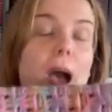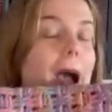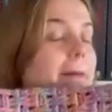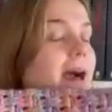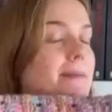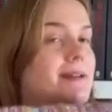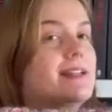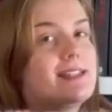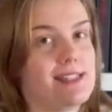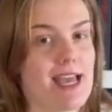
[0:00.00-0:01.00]
I'm happy
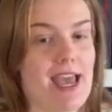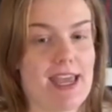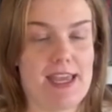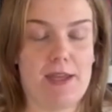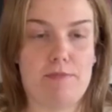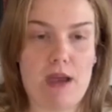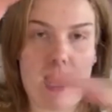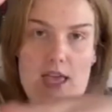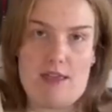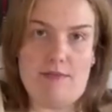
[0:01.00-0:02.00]
to say in
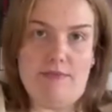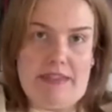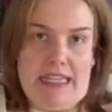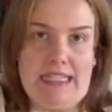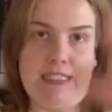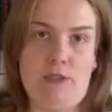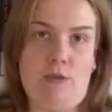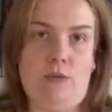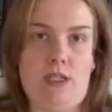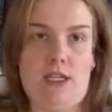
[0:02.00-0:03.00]
my
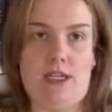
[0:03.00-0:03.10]
little